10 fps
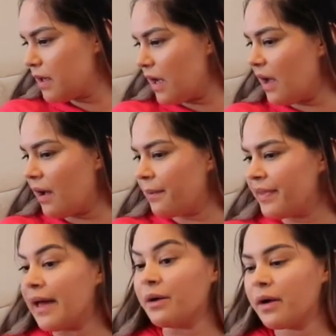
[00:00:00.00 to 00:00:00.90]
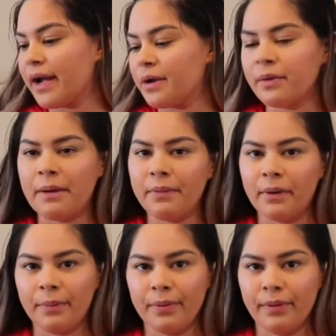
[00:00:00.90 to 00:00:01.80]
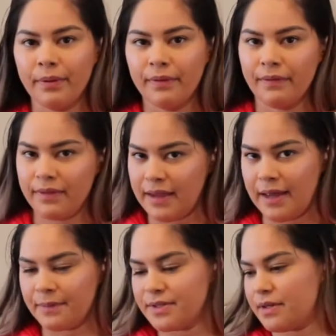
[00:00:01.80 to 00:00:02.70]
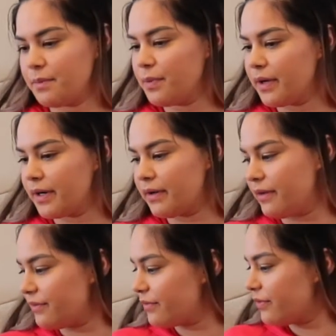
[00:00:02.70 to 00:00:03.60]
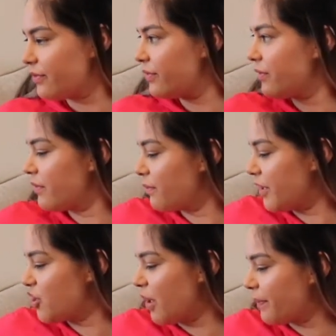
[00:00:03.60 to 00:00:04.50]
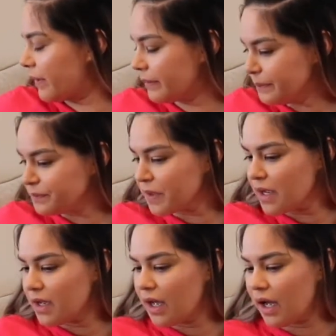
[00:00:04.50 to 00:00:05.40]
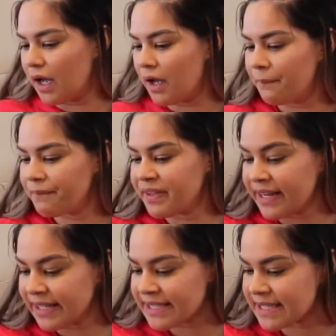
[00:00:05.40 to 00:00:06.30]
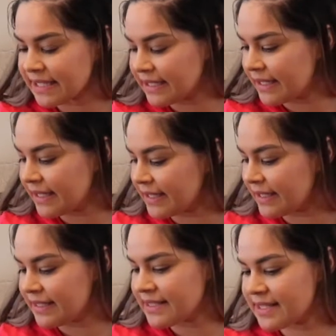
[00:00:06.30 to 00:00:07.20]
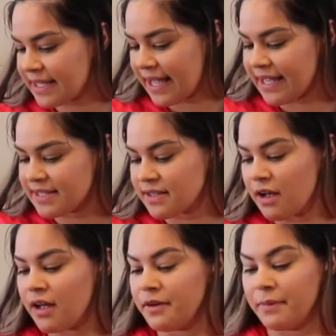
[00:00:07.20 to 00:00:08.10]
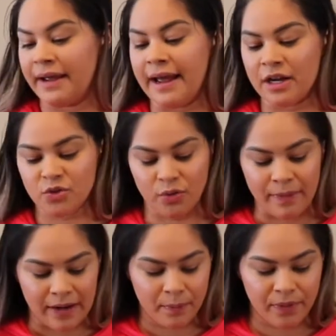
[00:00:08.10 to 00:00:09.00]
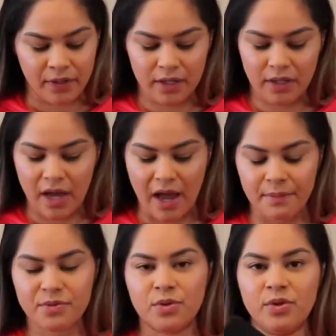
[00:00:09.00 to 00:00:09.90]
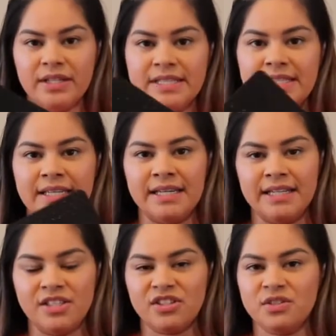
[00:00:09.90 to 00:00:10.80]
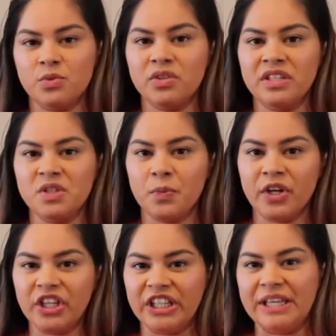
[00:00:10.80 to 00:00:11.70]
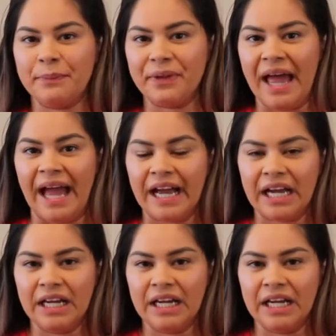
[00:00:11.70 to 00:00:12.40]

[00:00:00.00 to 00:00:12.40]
And that'll kind of wrap up the Amazon part of my shopping. The next thing is the case on my actual MacBook. So you can see it's just a really sparkly black